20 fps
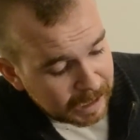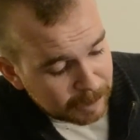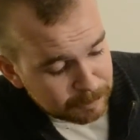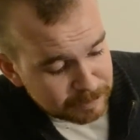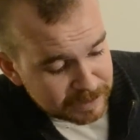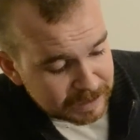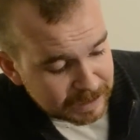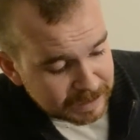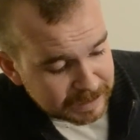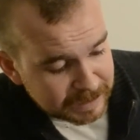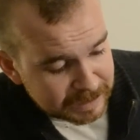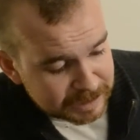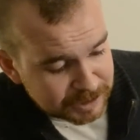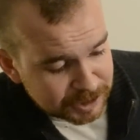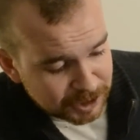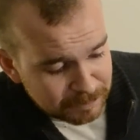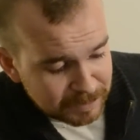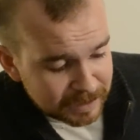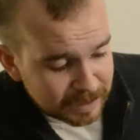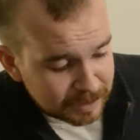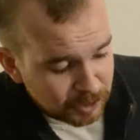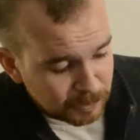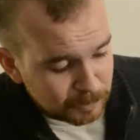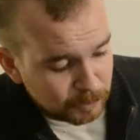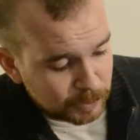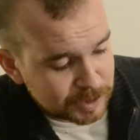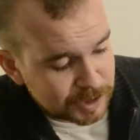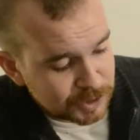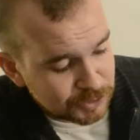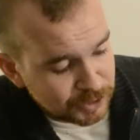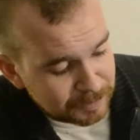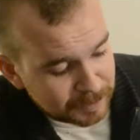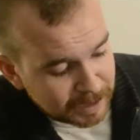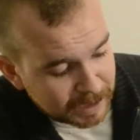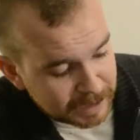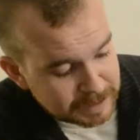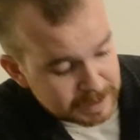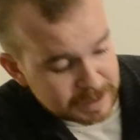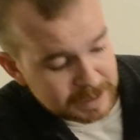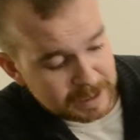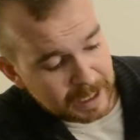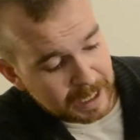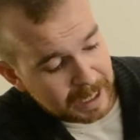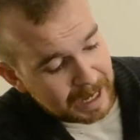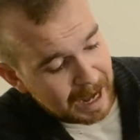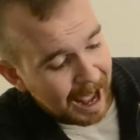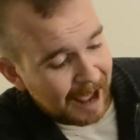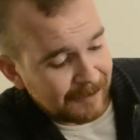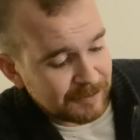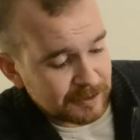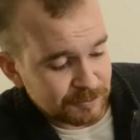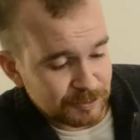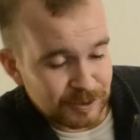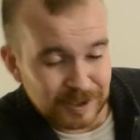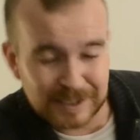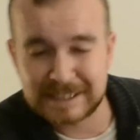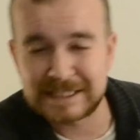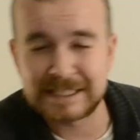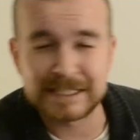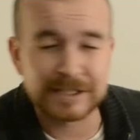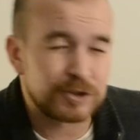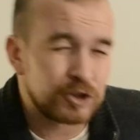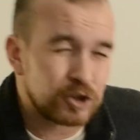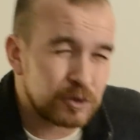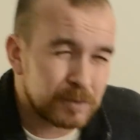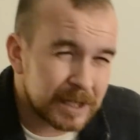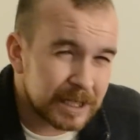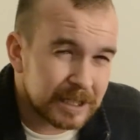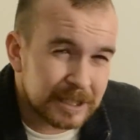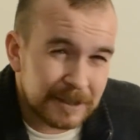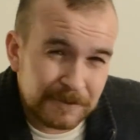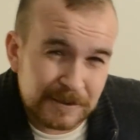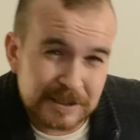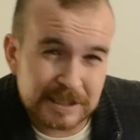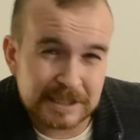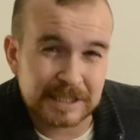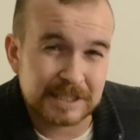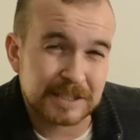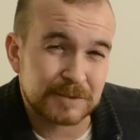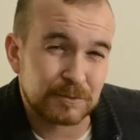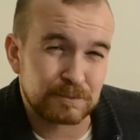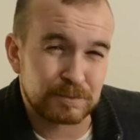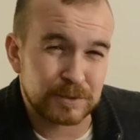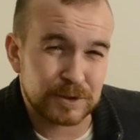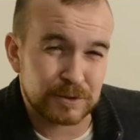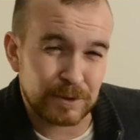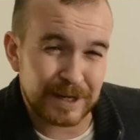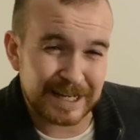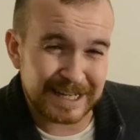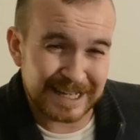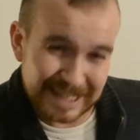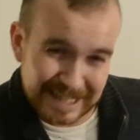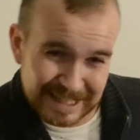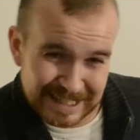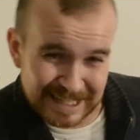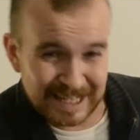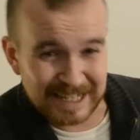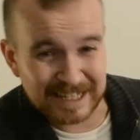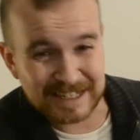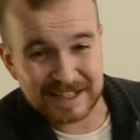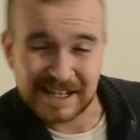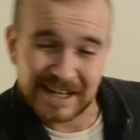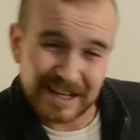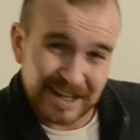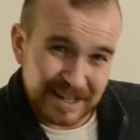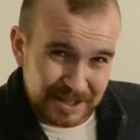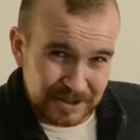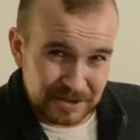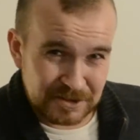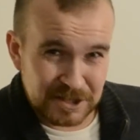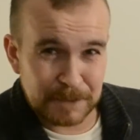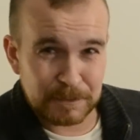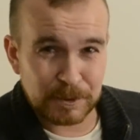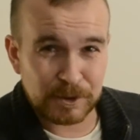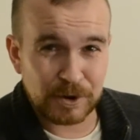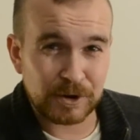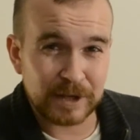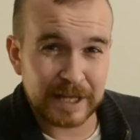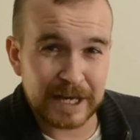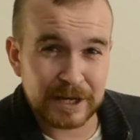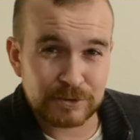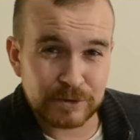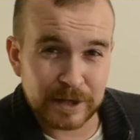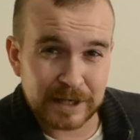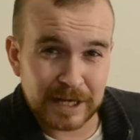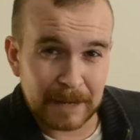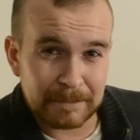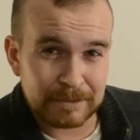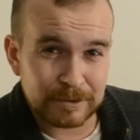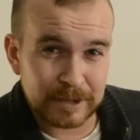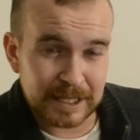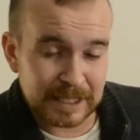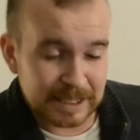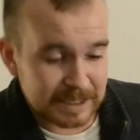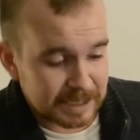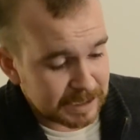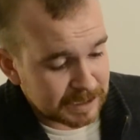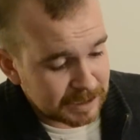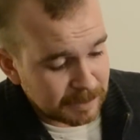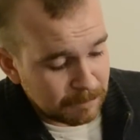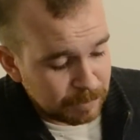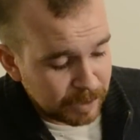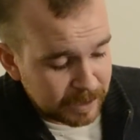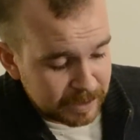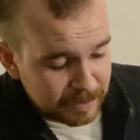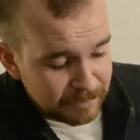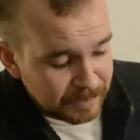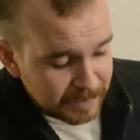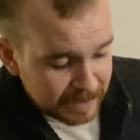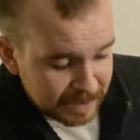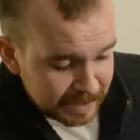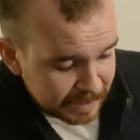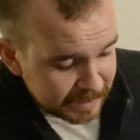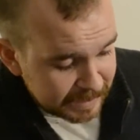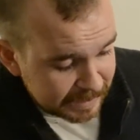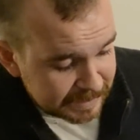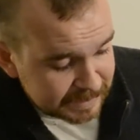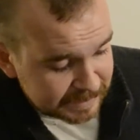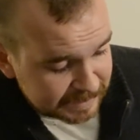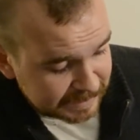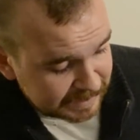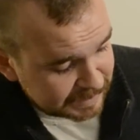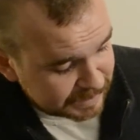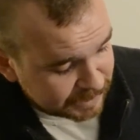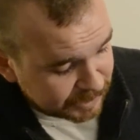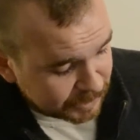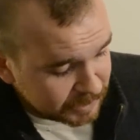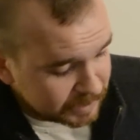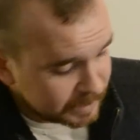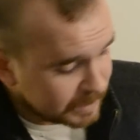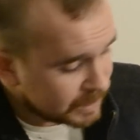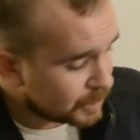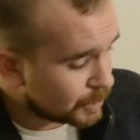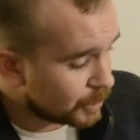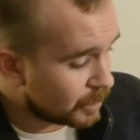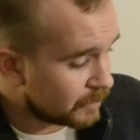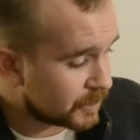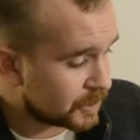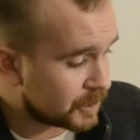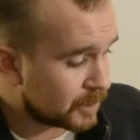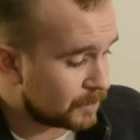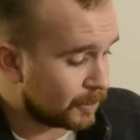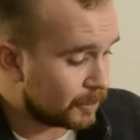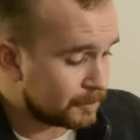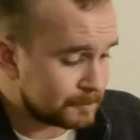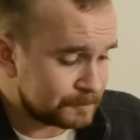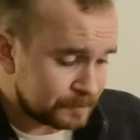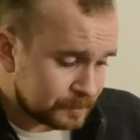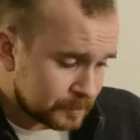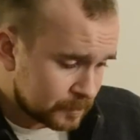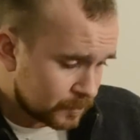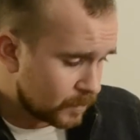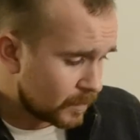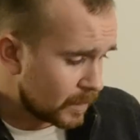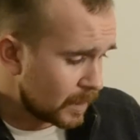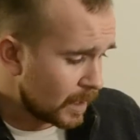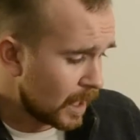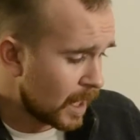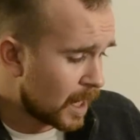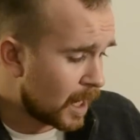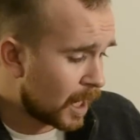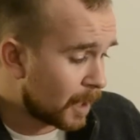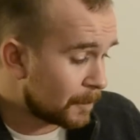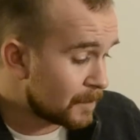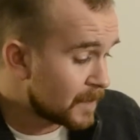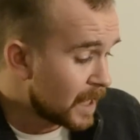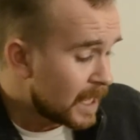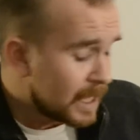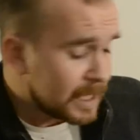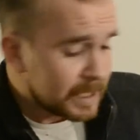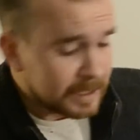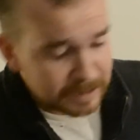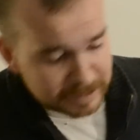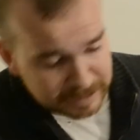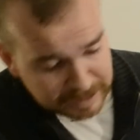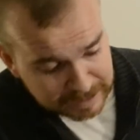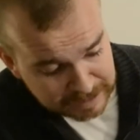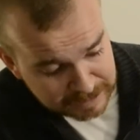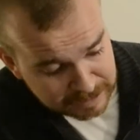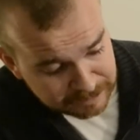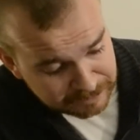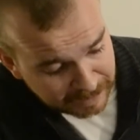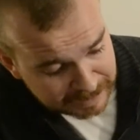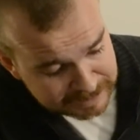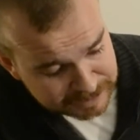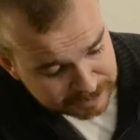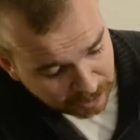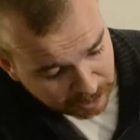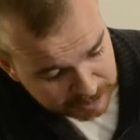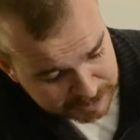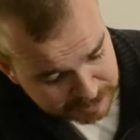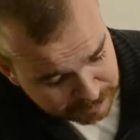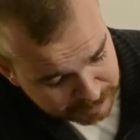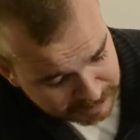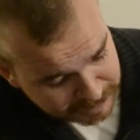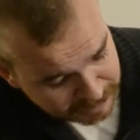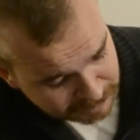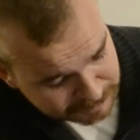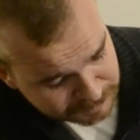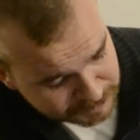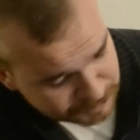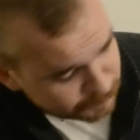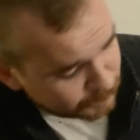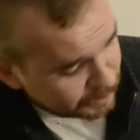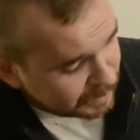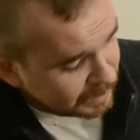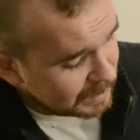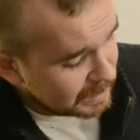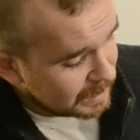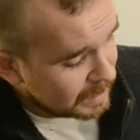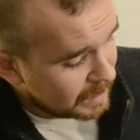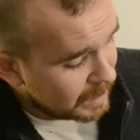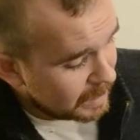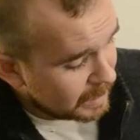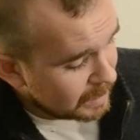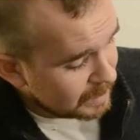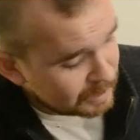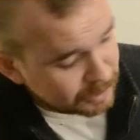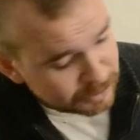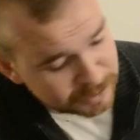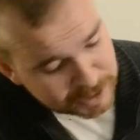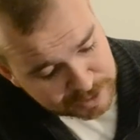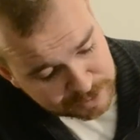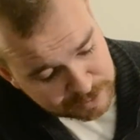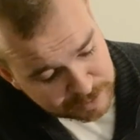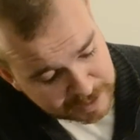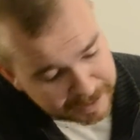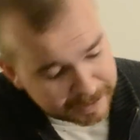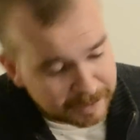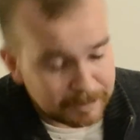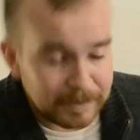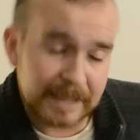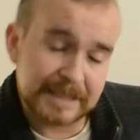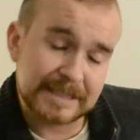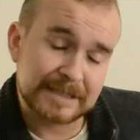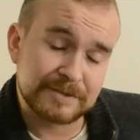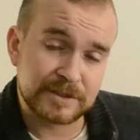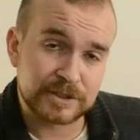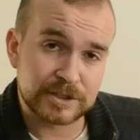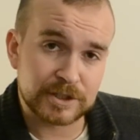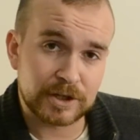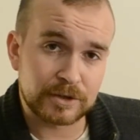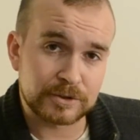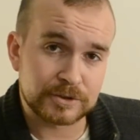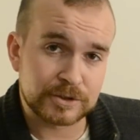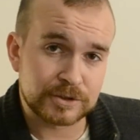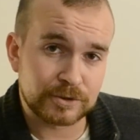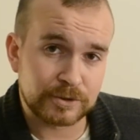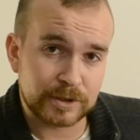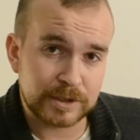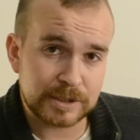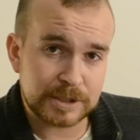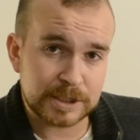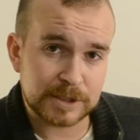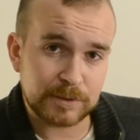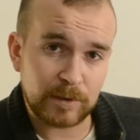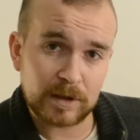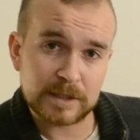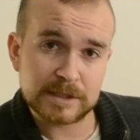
Meaning that it should be a little more streamlined. I haven't really seen too many differences between it and your typical Android operating system, but it's certainly serviceable. The device also comes with a 32 gigabytes of internal storage, as well